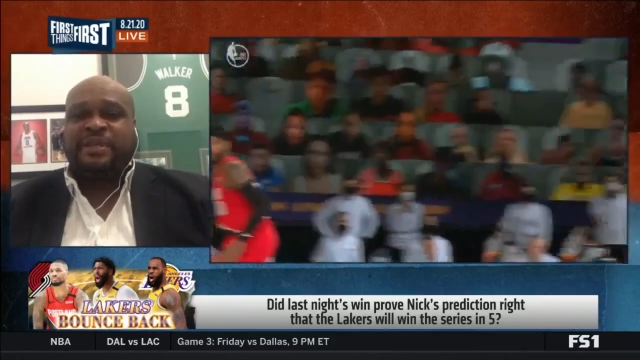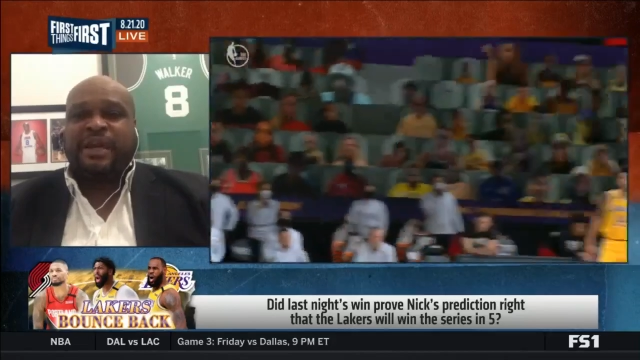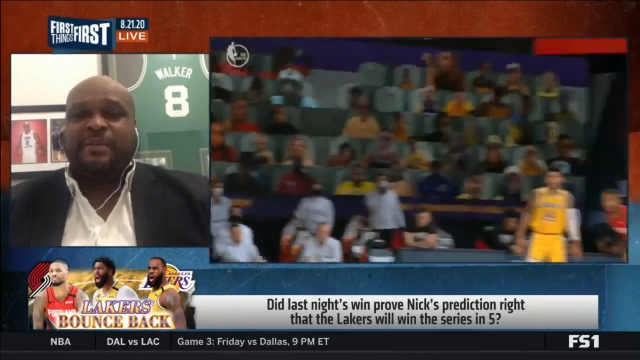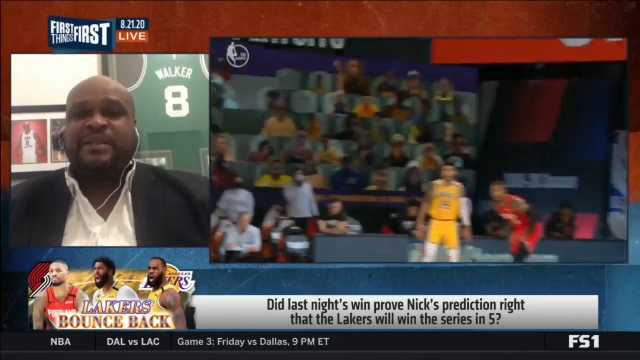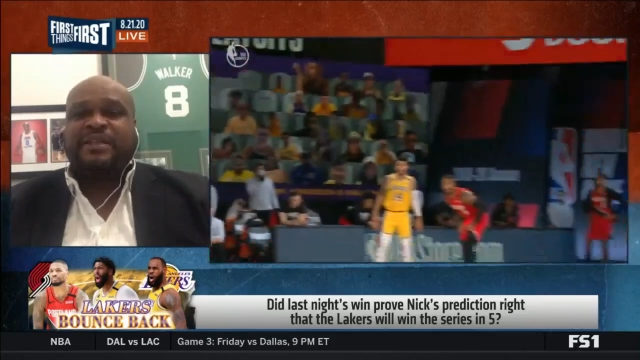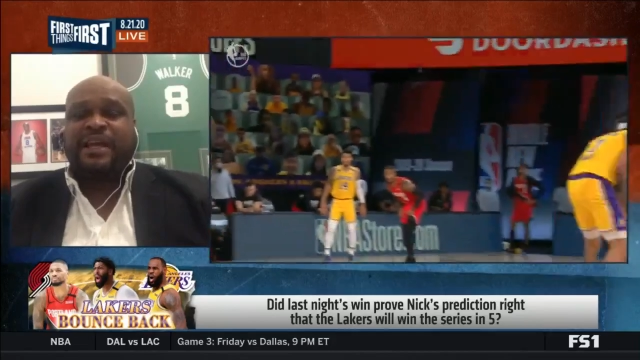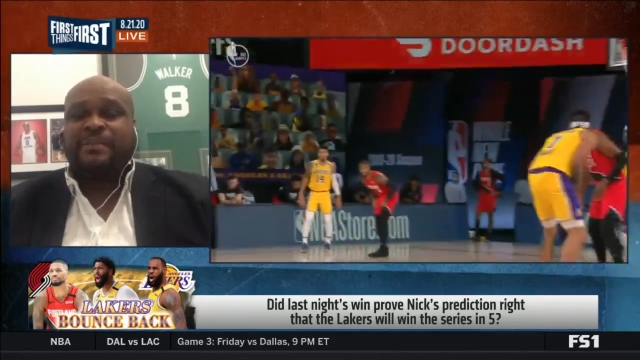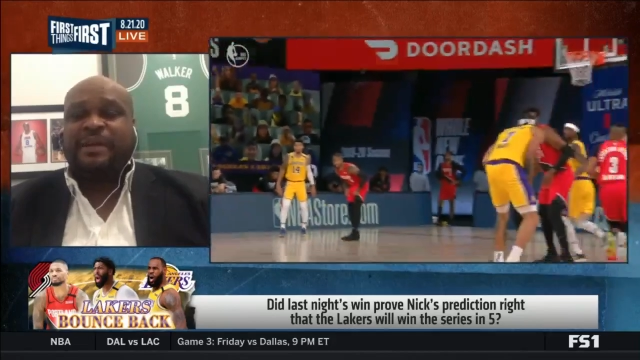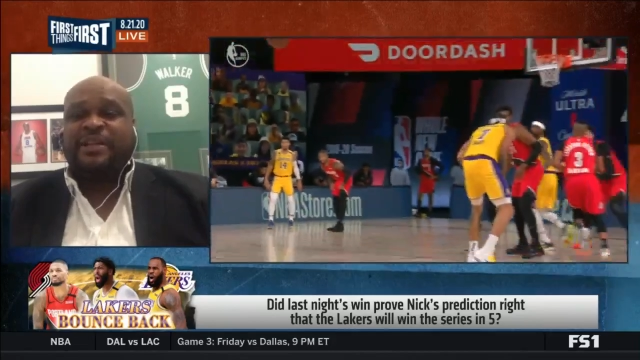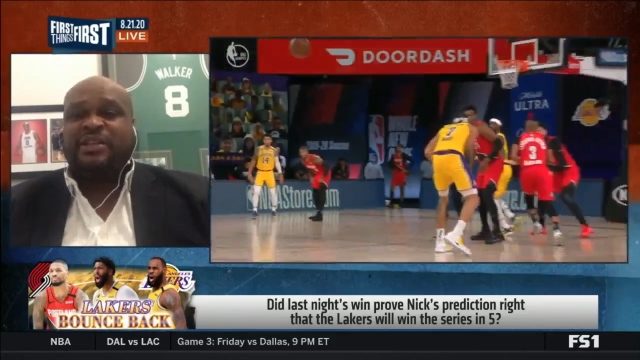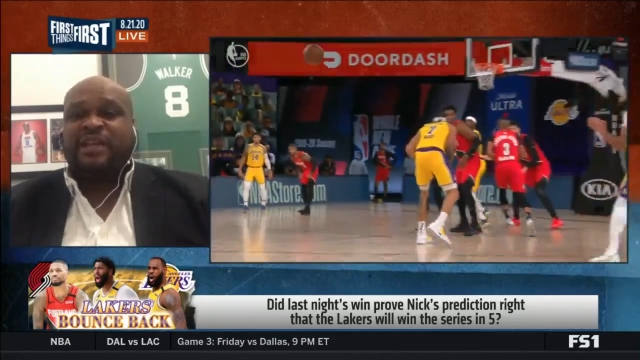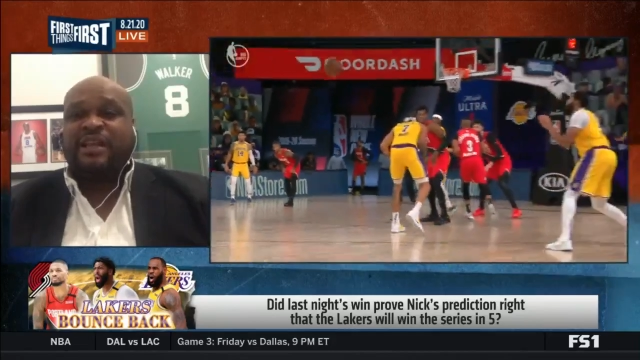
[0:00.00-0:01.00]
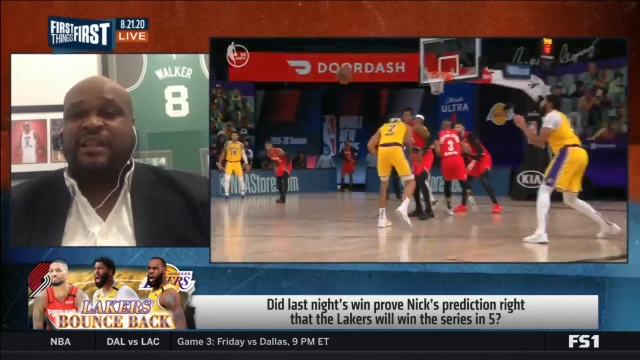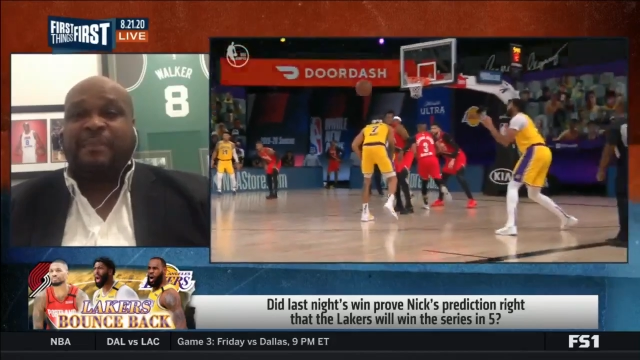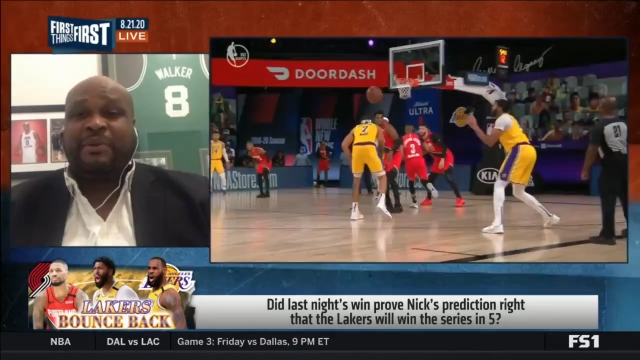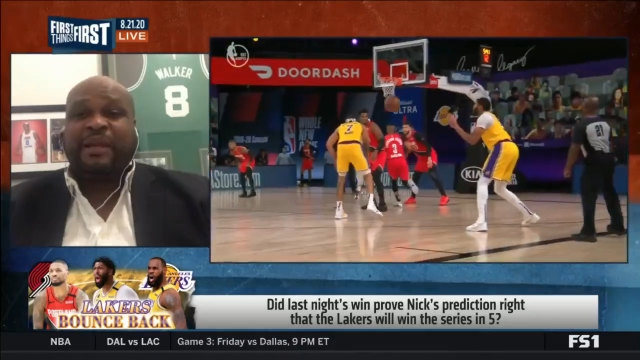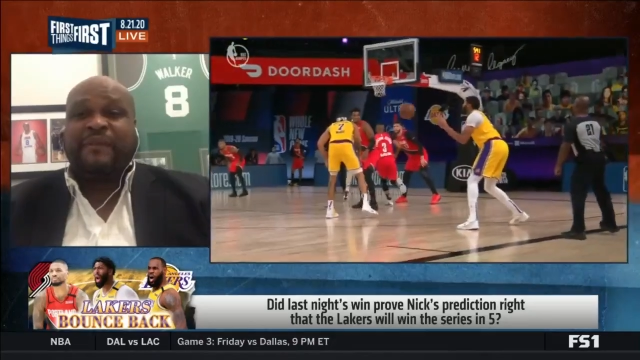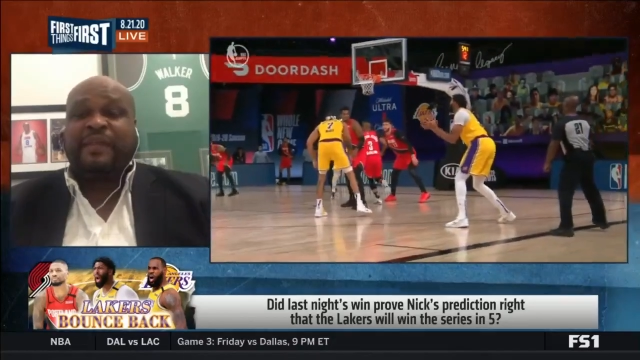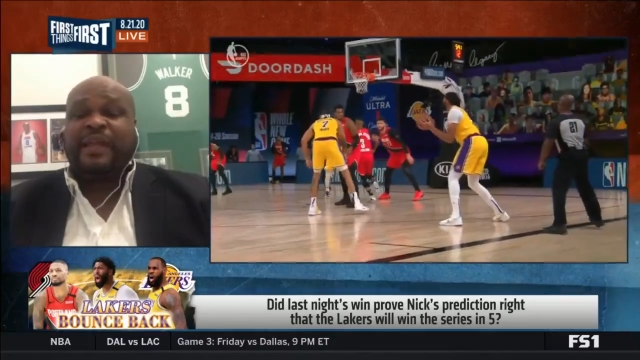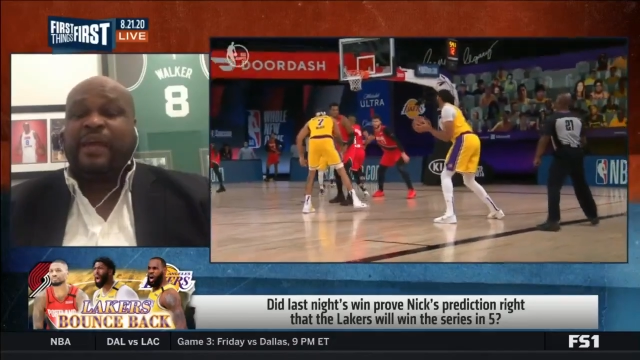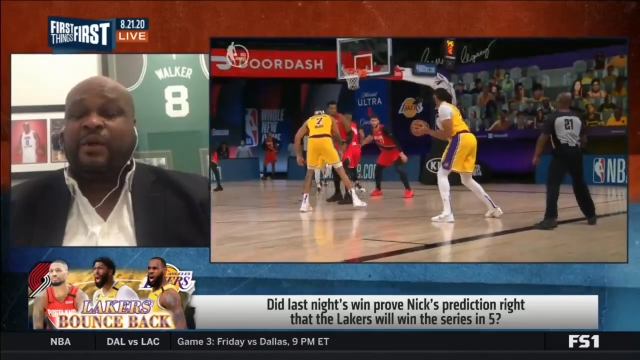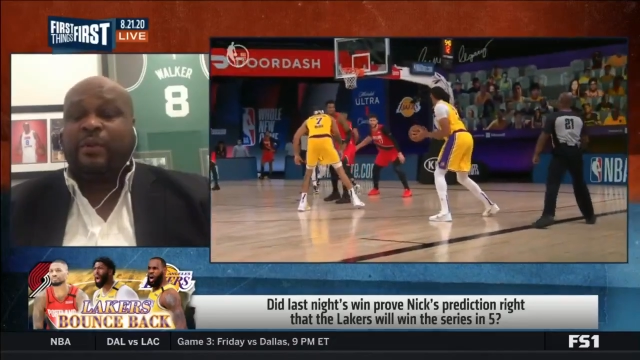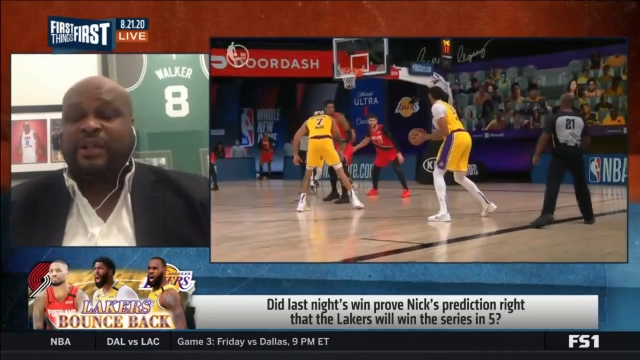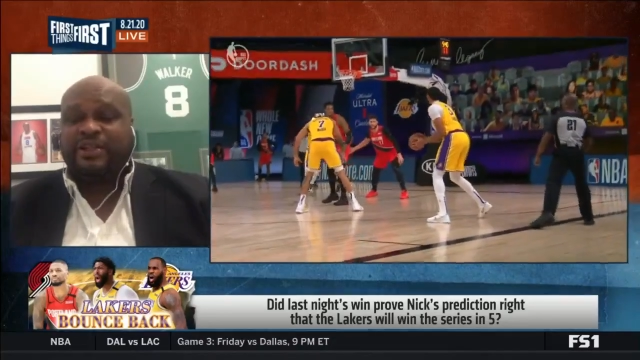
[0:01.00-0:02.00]
team, a team that they believe that they
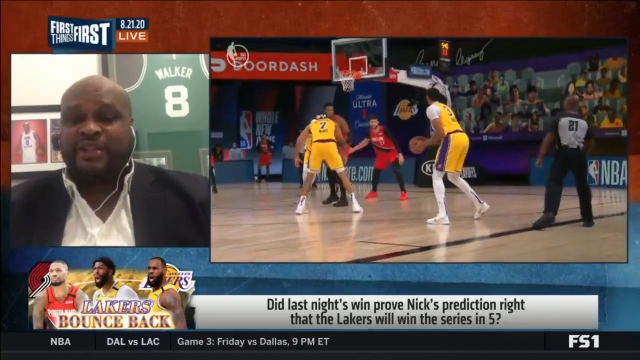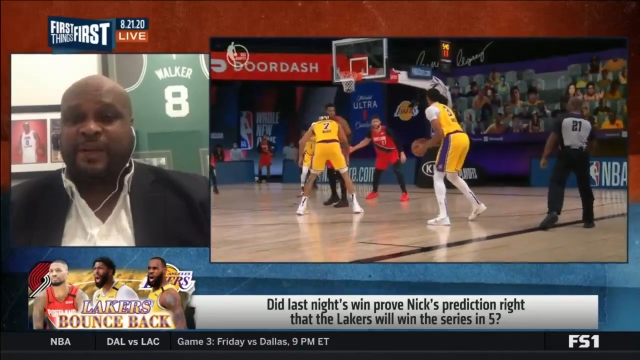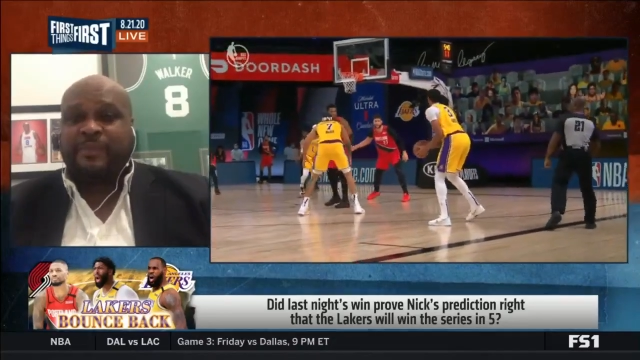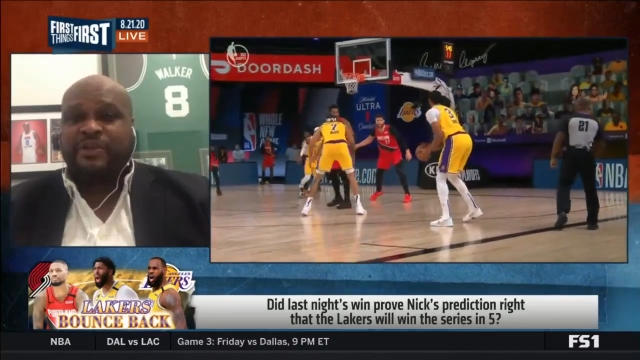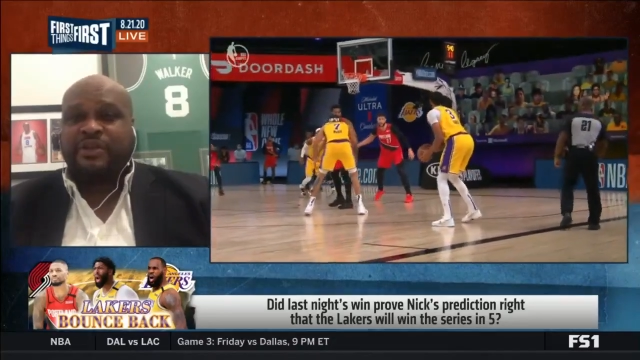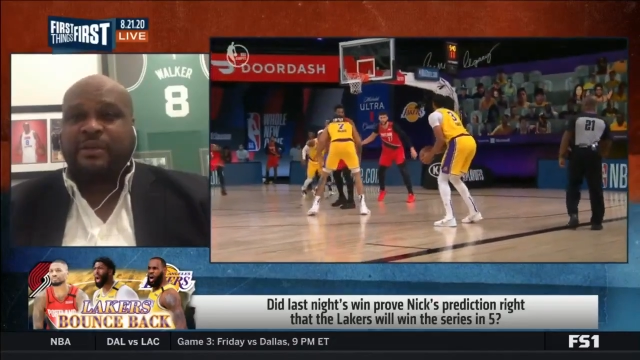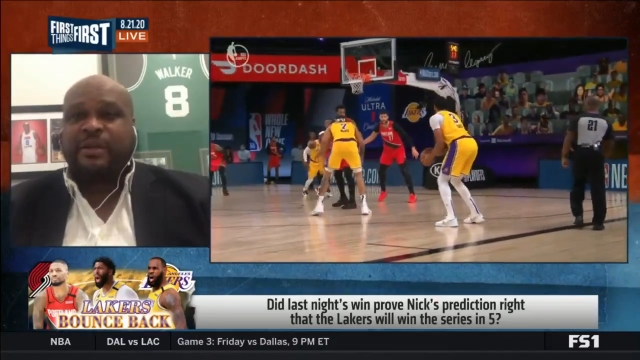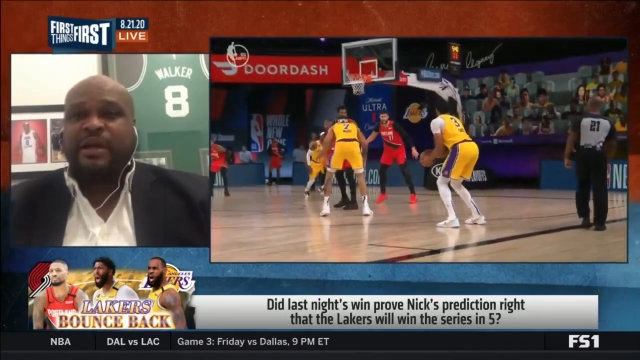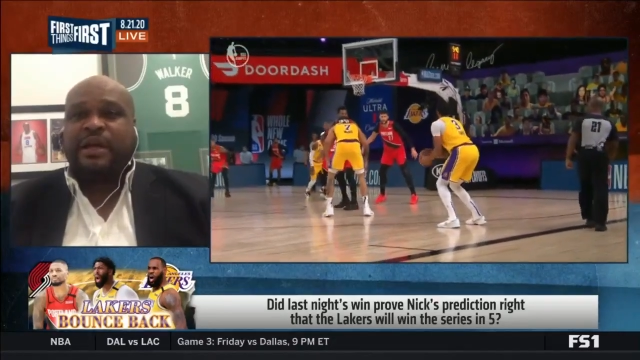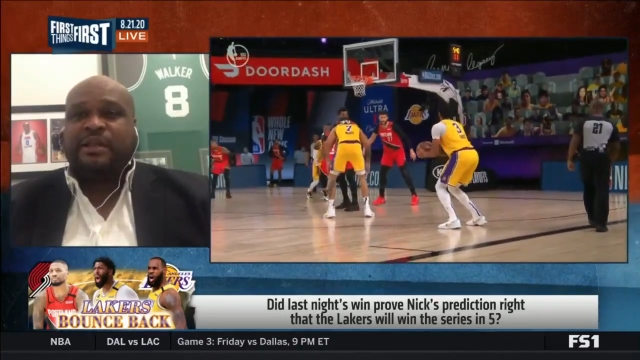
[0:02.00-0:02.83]
can win a championship,